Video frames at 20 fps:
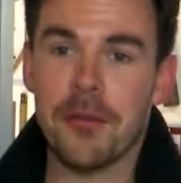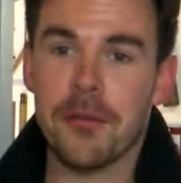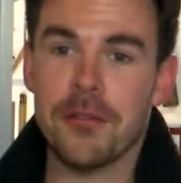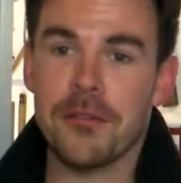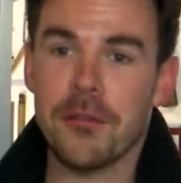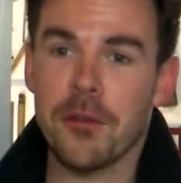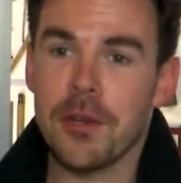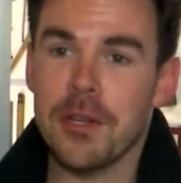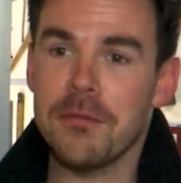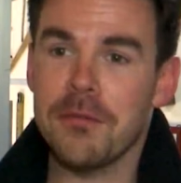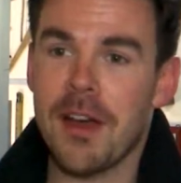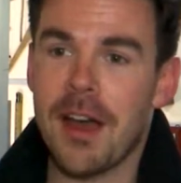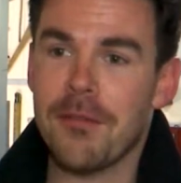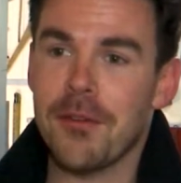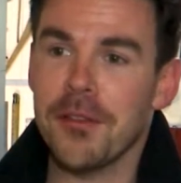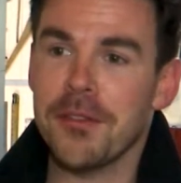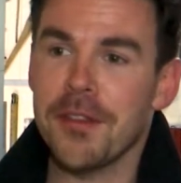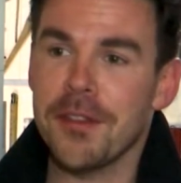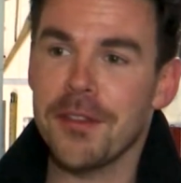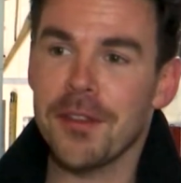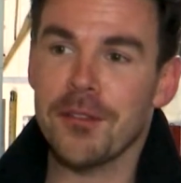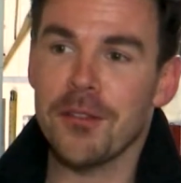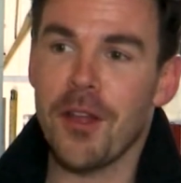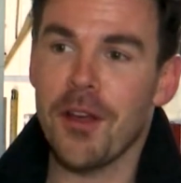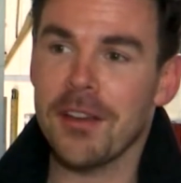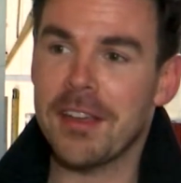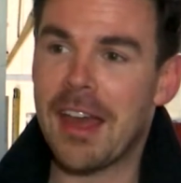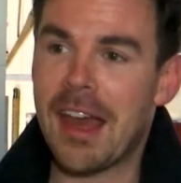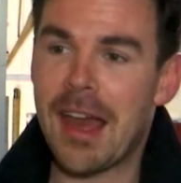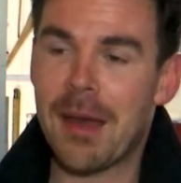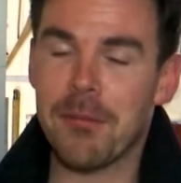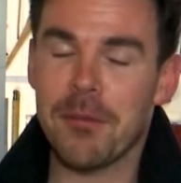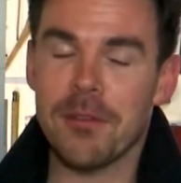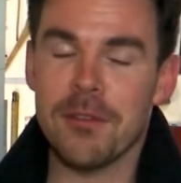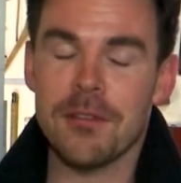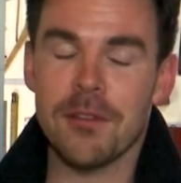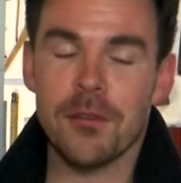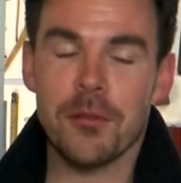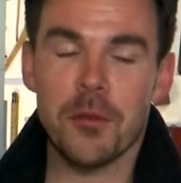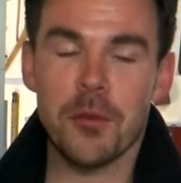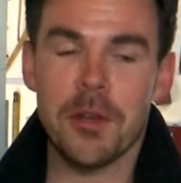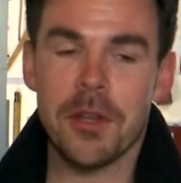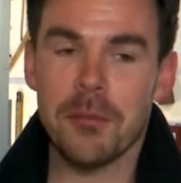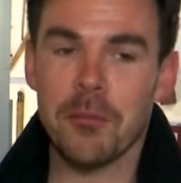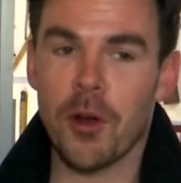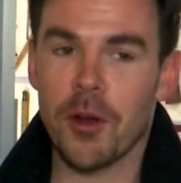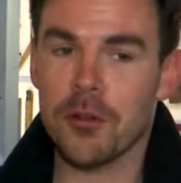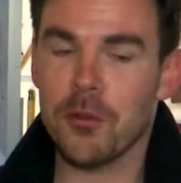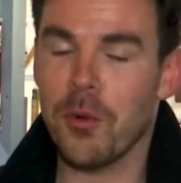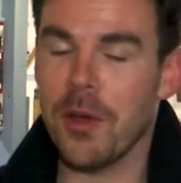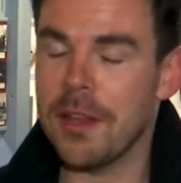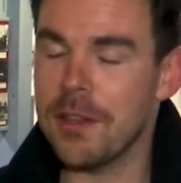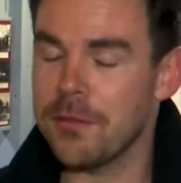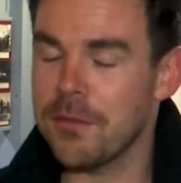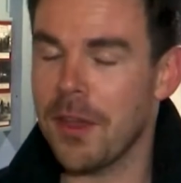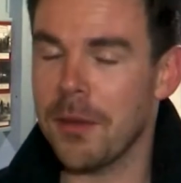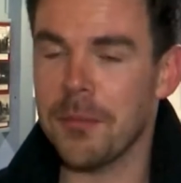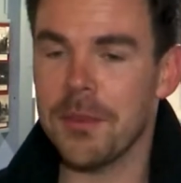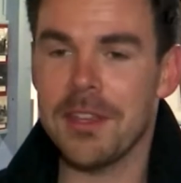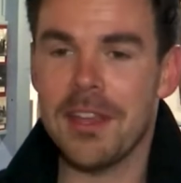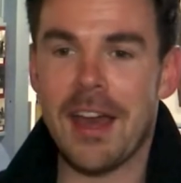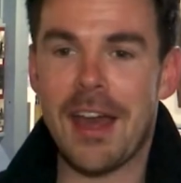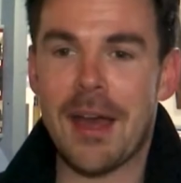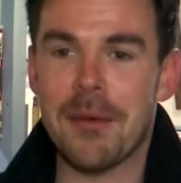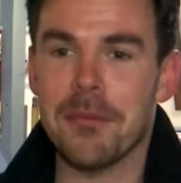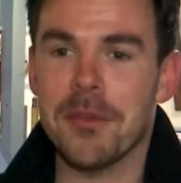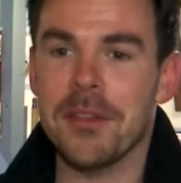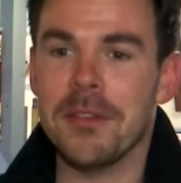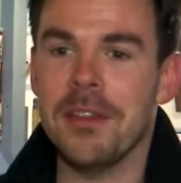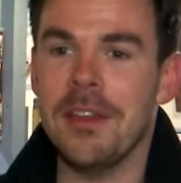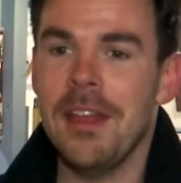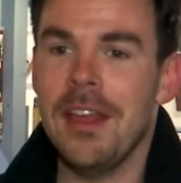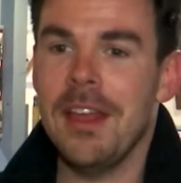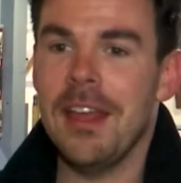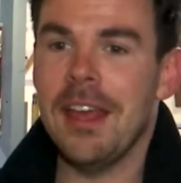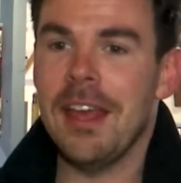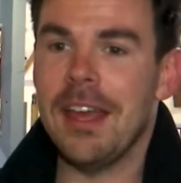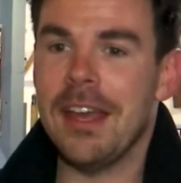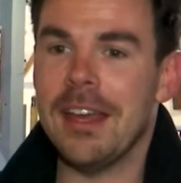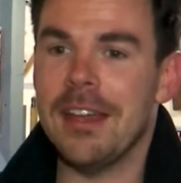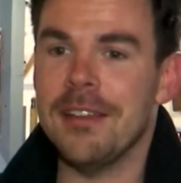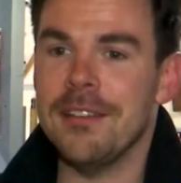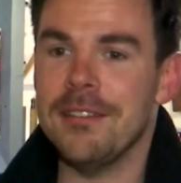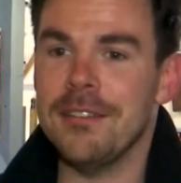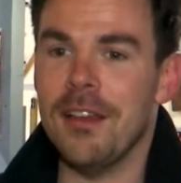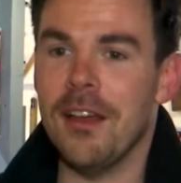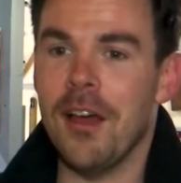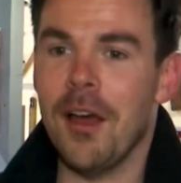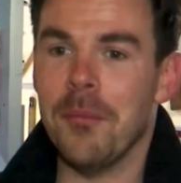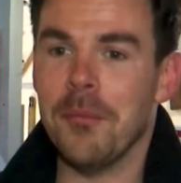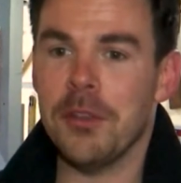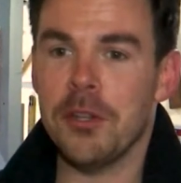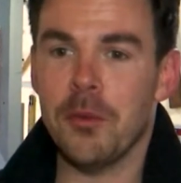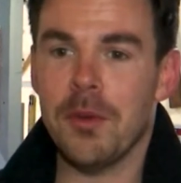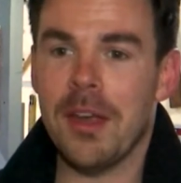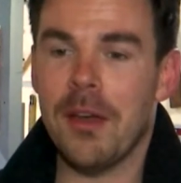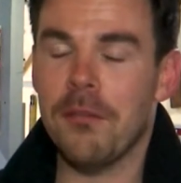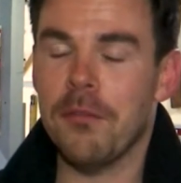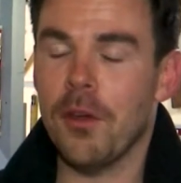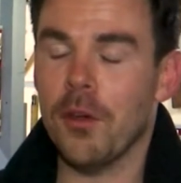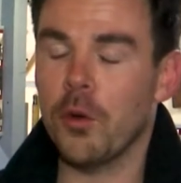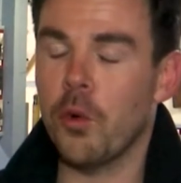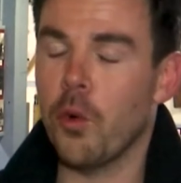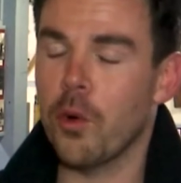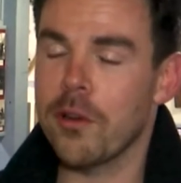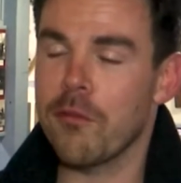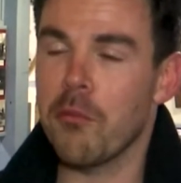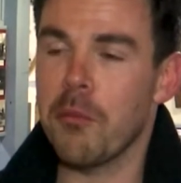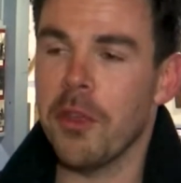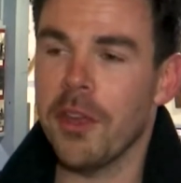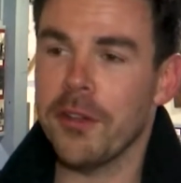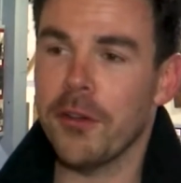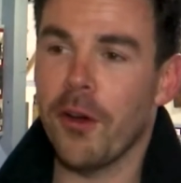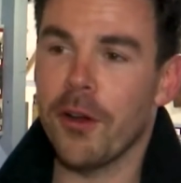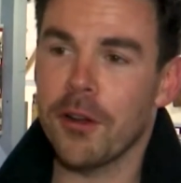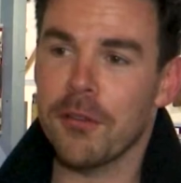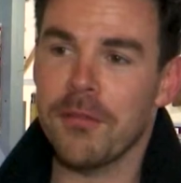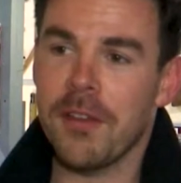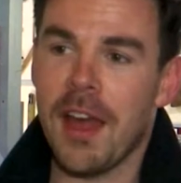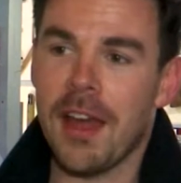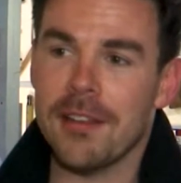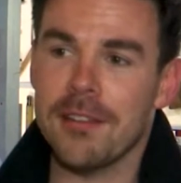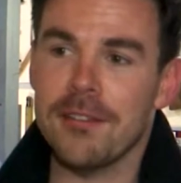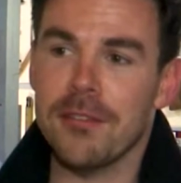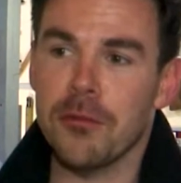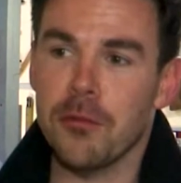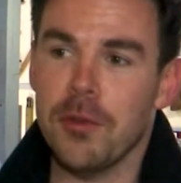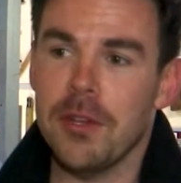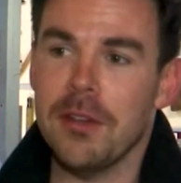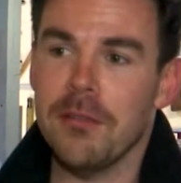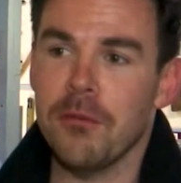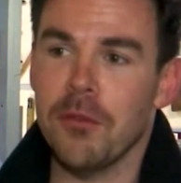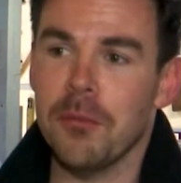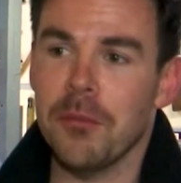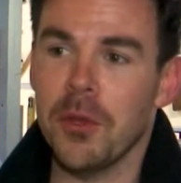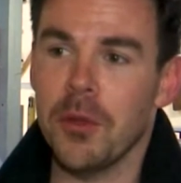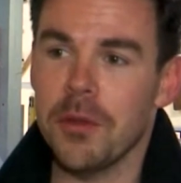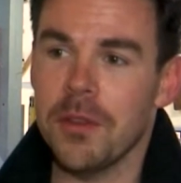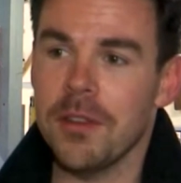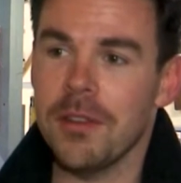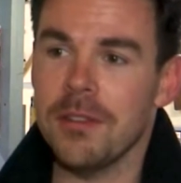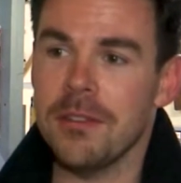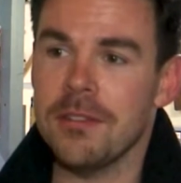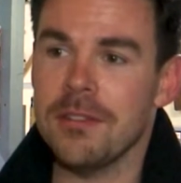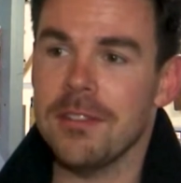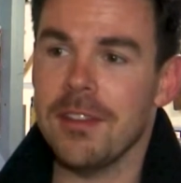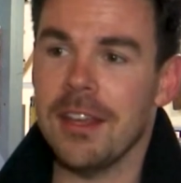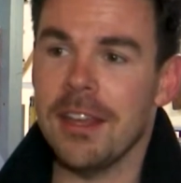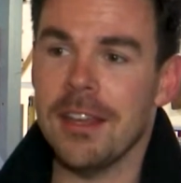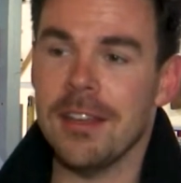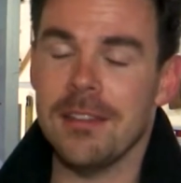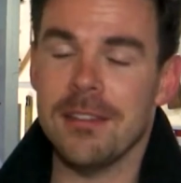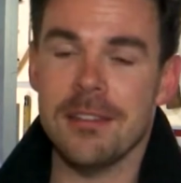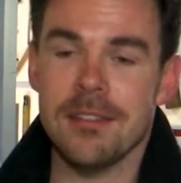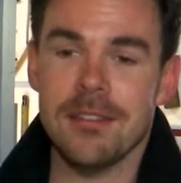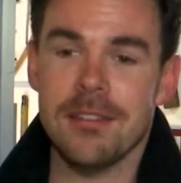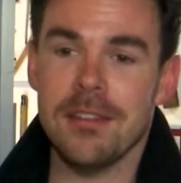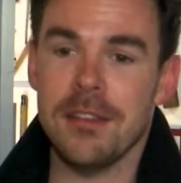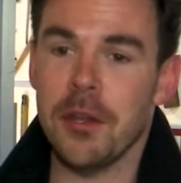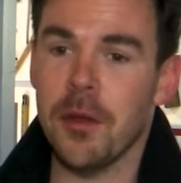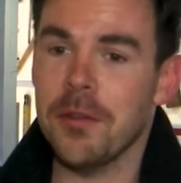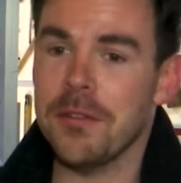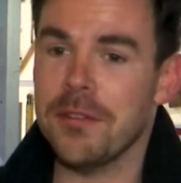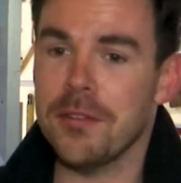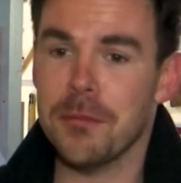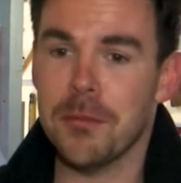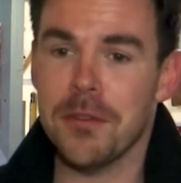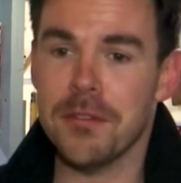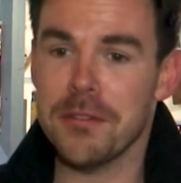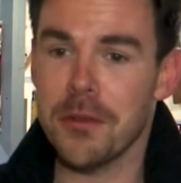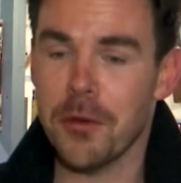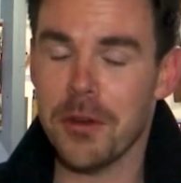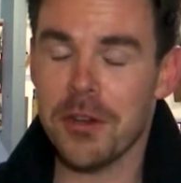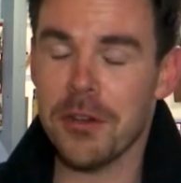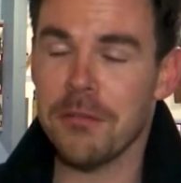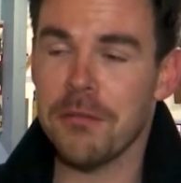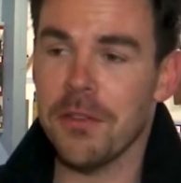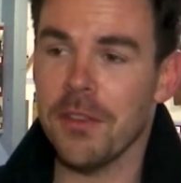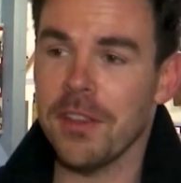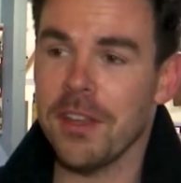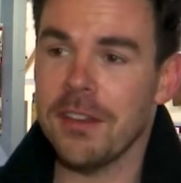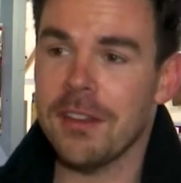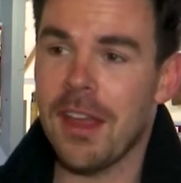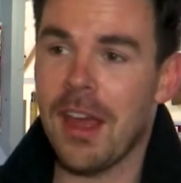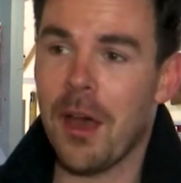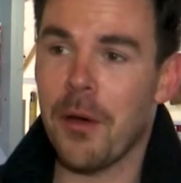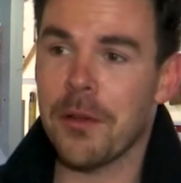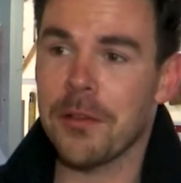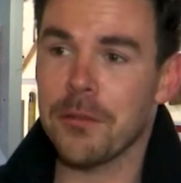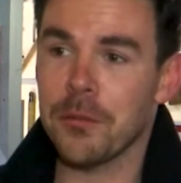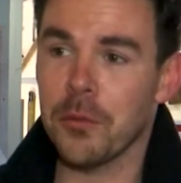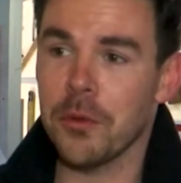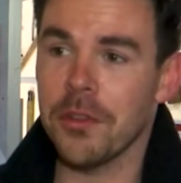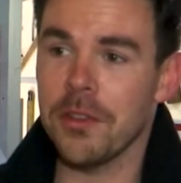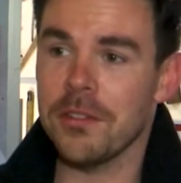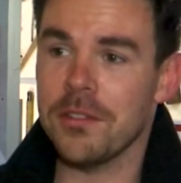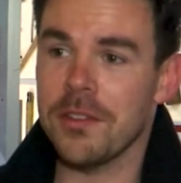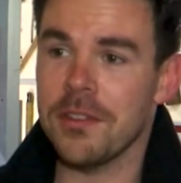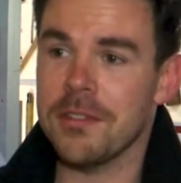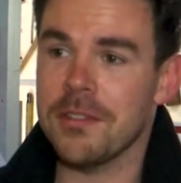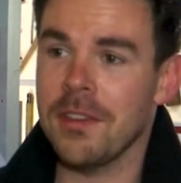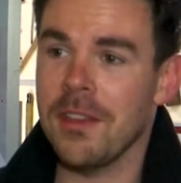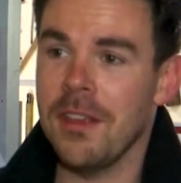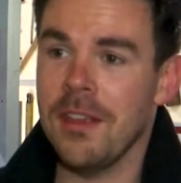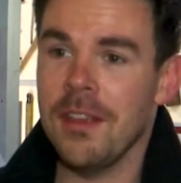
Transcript: there's 35 authentic log cabins, including Mark Twain's family cabin, and um, you know we have a quarter of a million artifacts in three different buildings, and you know it's a Smithsonian affiliate now. It's really just